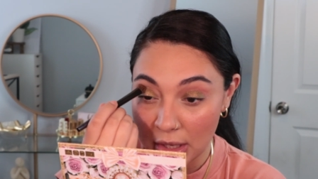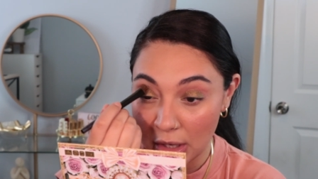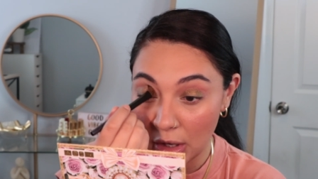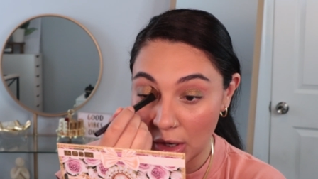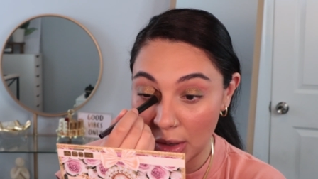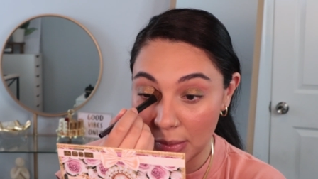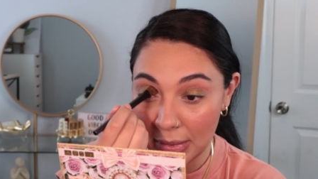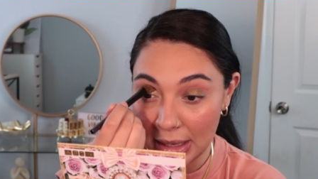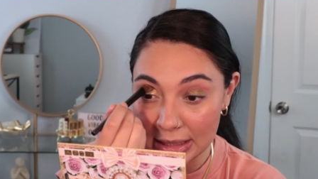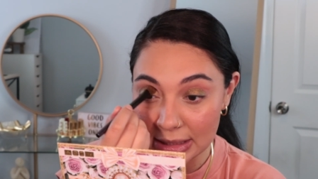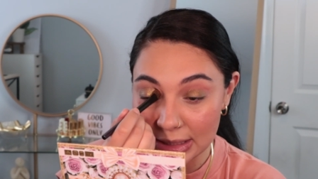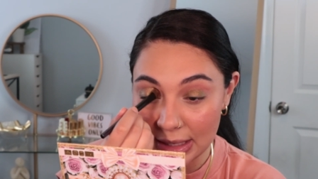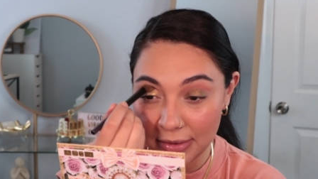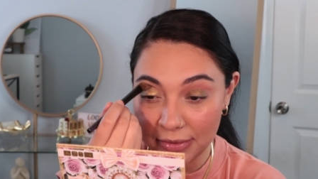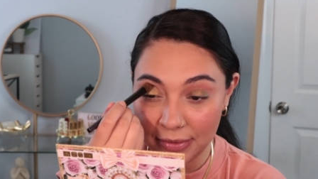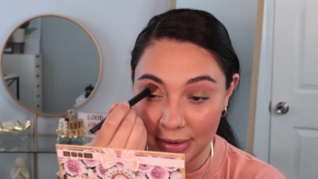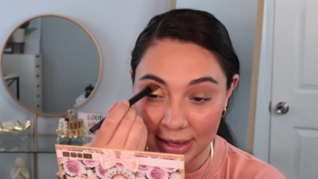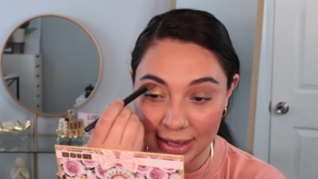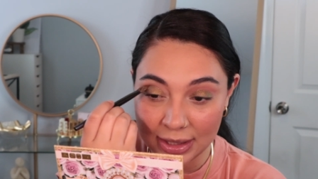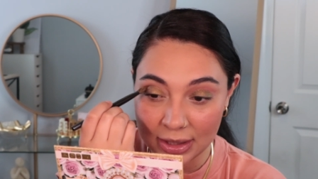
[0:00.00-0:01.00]
Her mattes, I
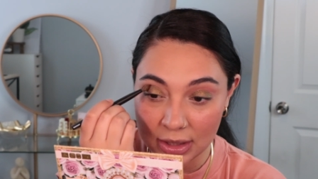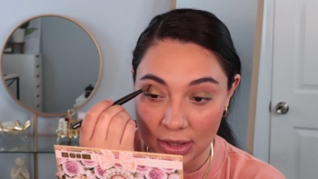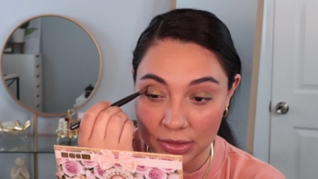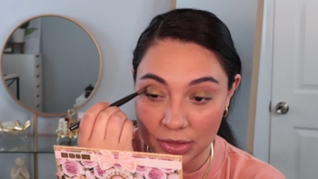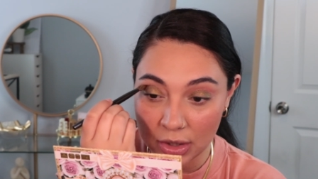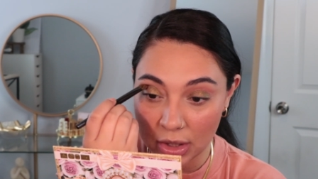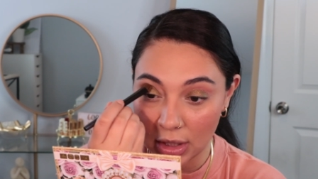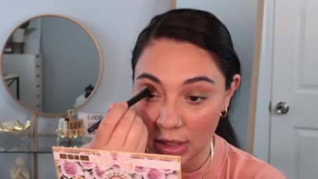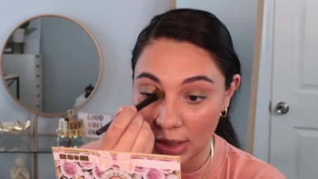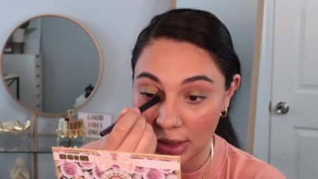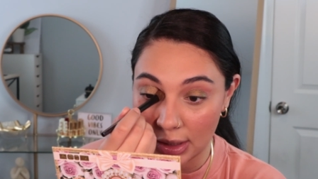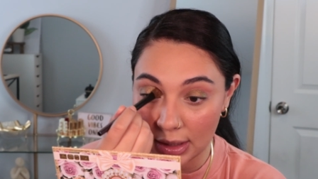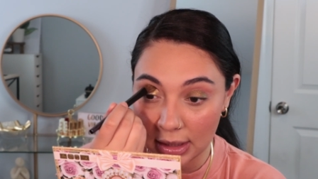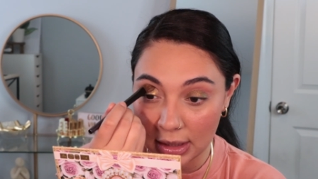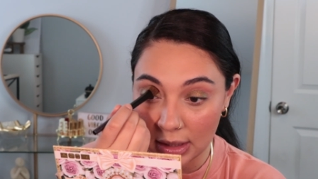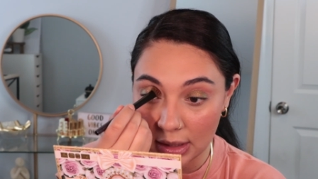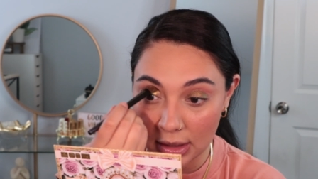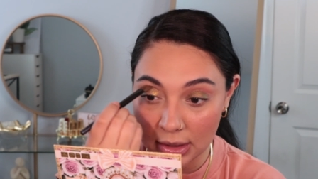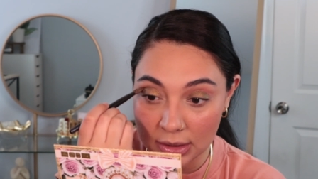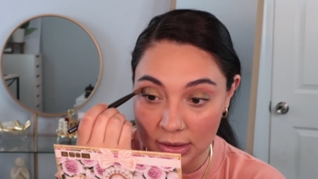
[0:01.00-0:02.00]
find they're good.
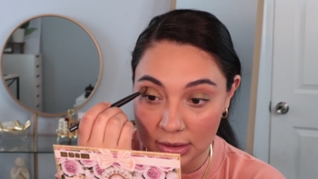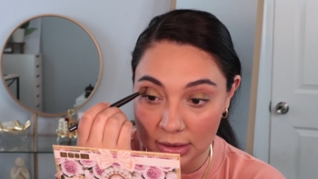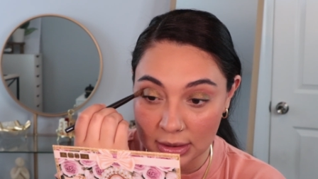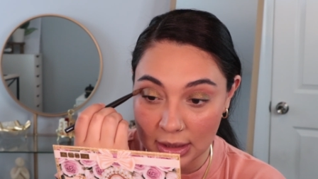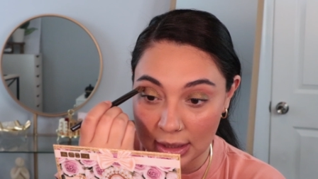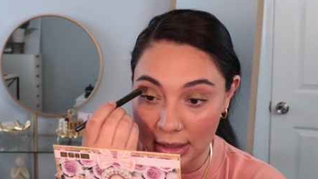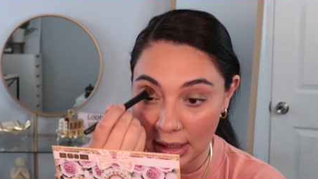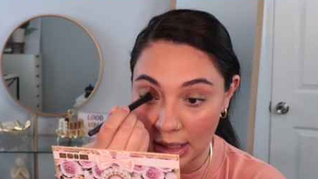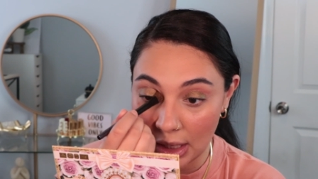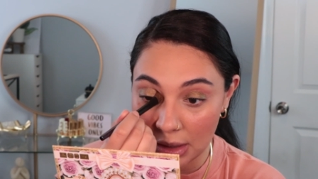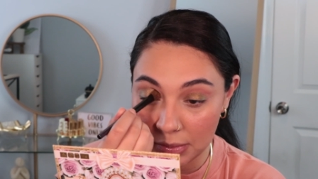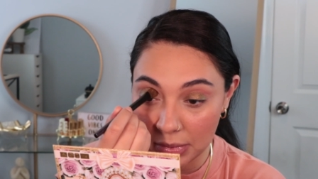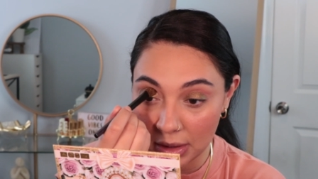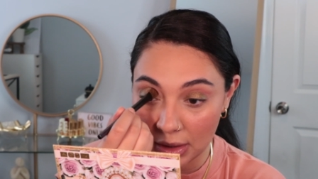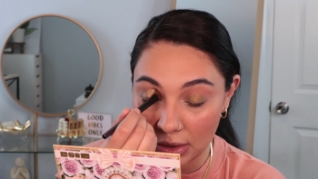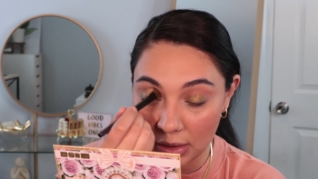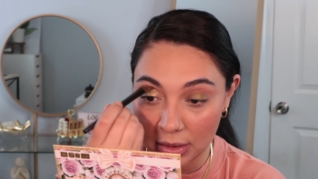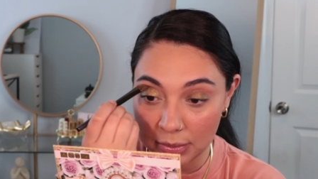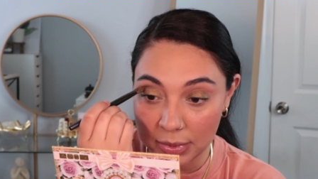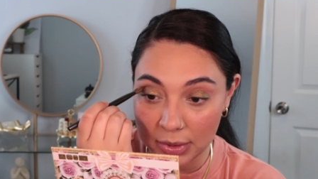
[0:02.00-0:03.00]
They can be a
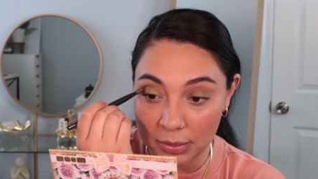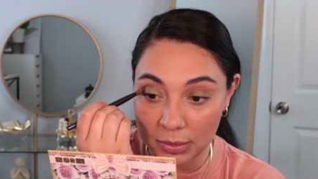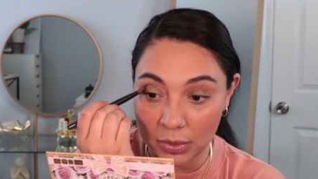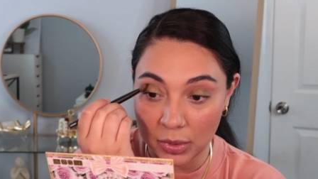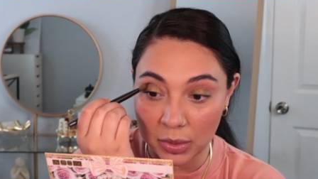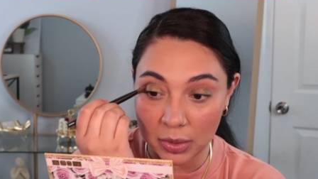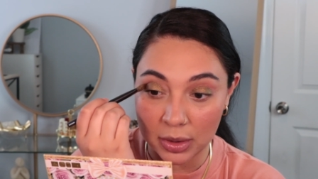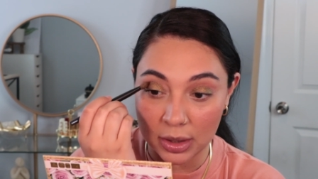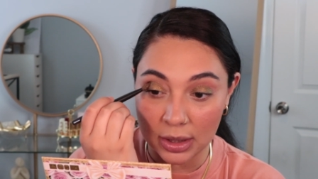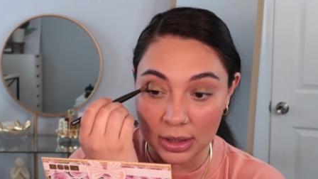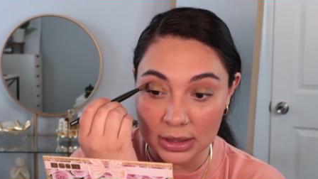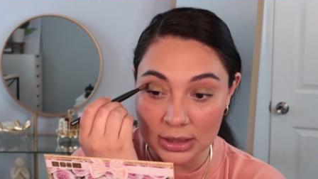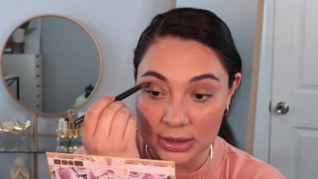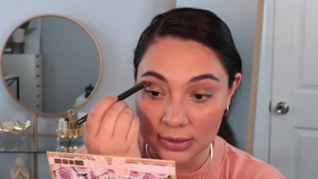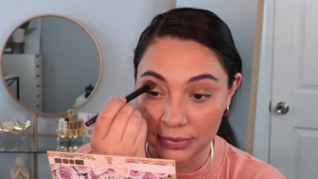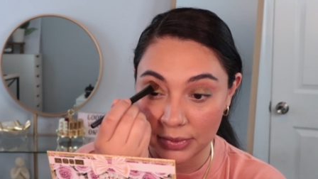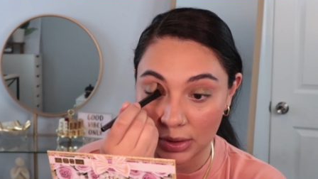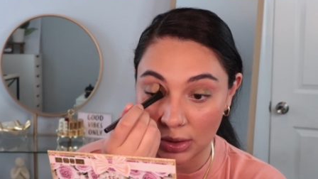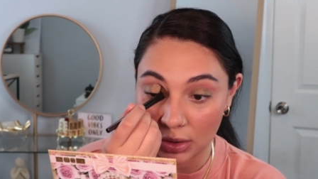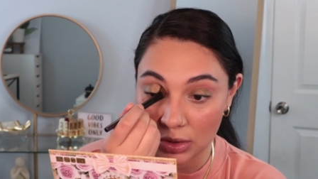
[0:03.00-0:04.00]
little bit more
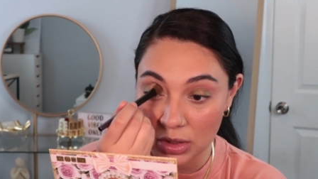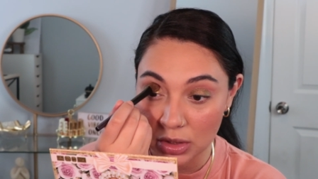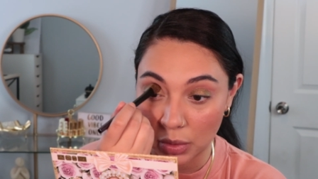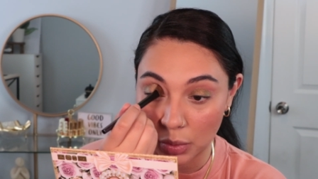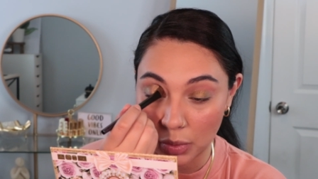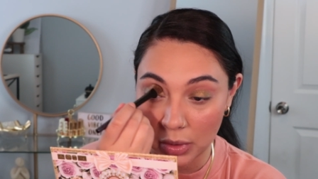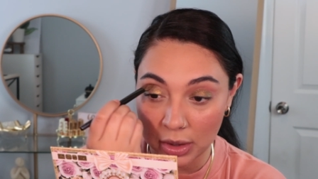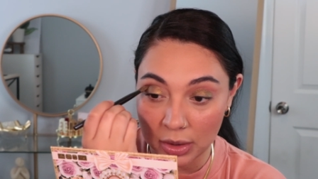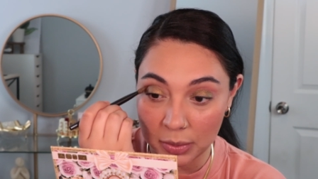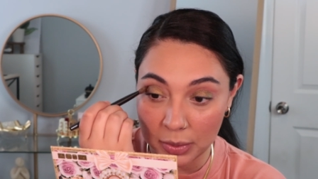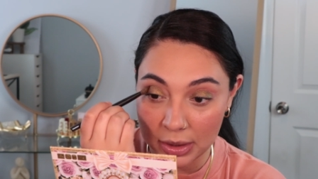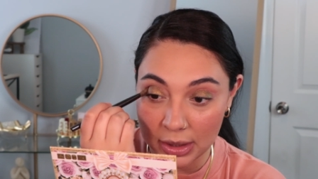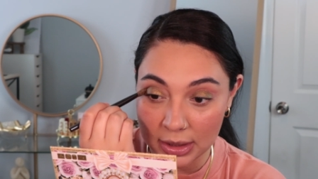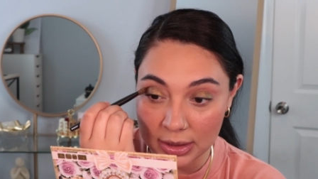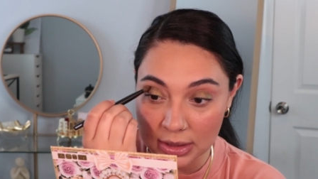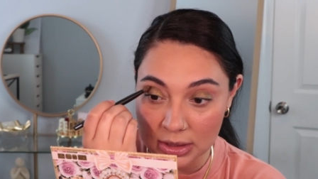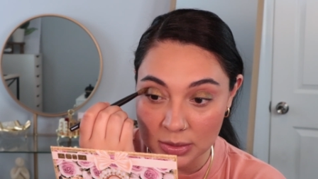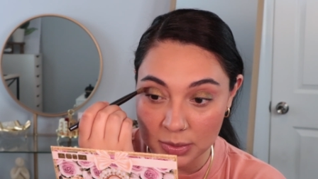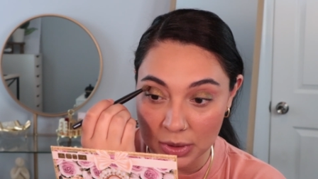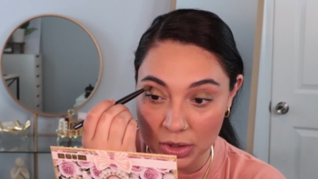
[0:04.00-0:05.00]
difficult to work with,
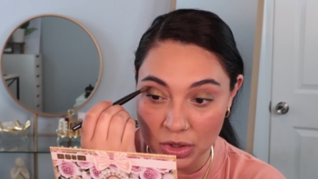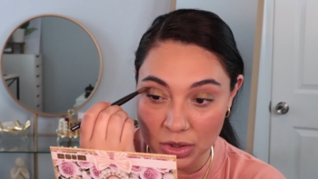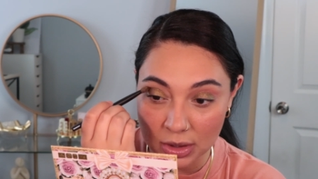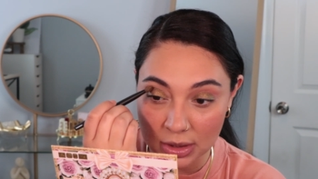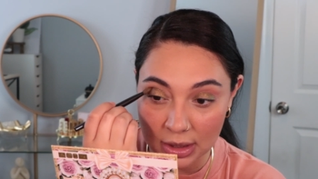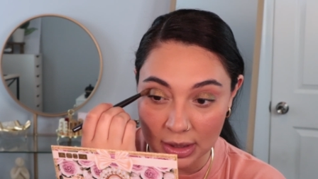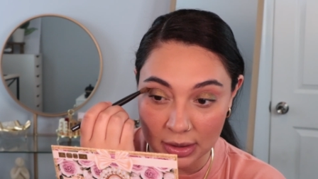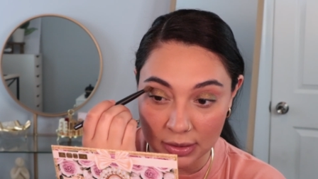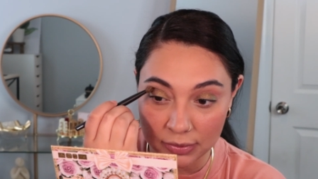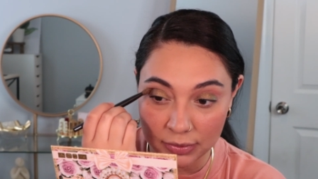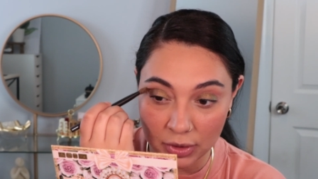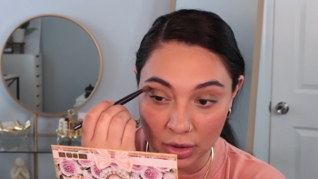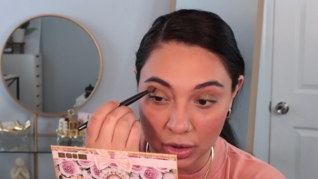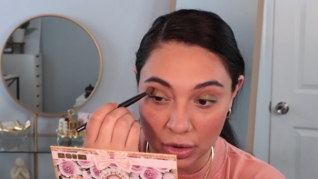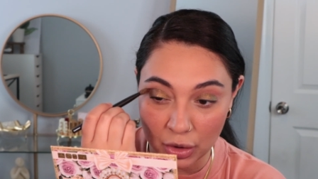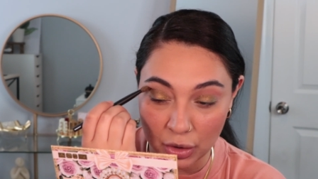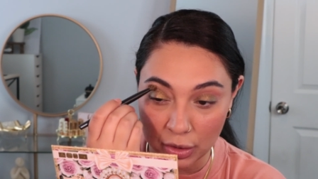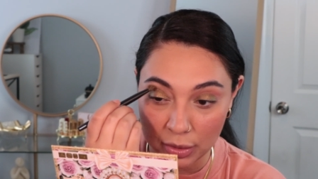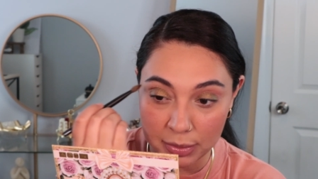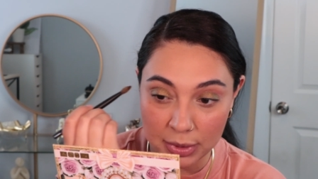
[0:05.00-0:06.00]
especially if you're a
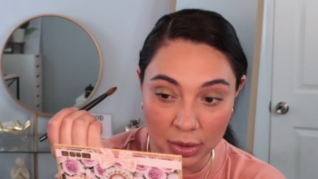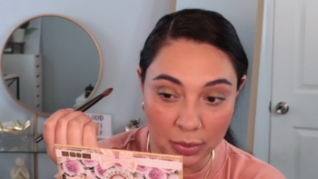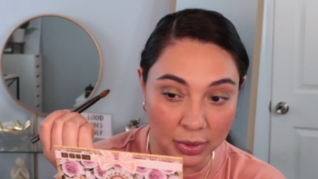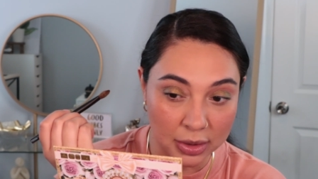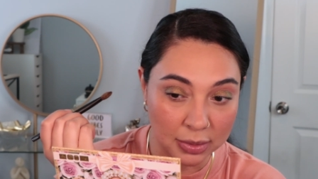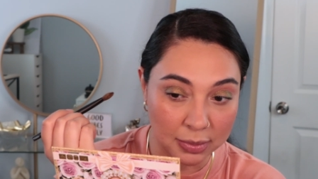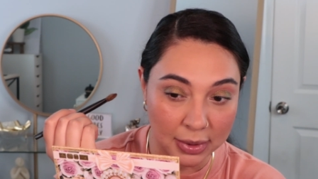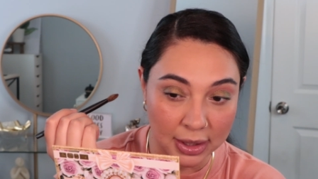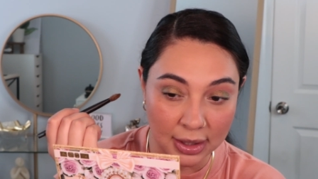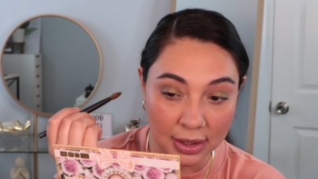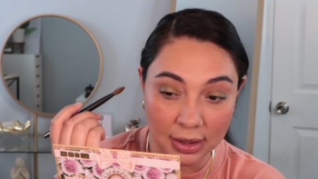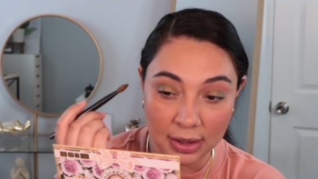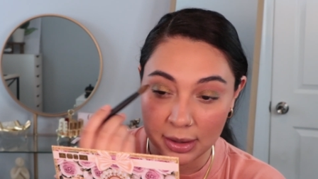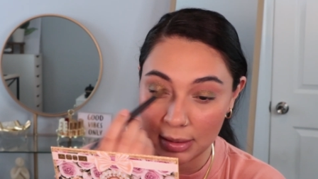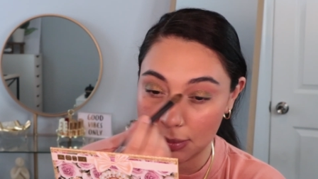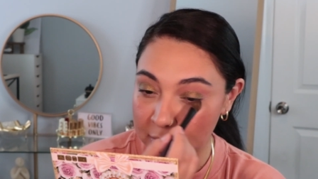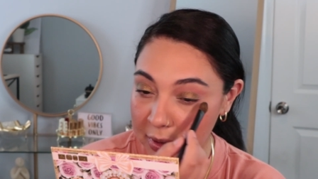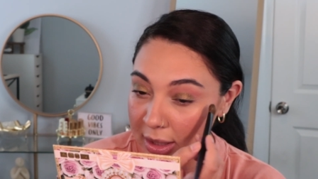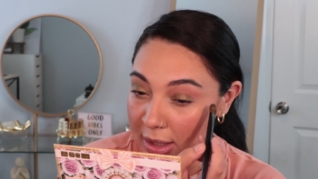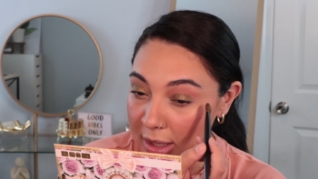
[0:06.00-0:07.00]
newbie with makeup.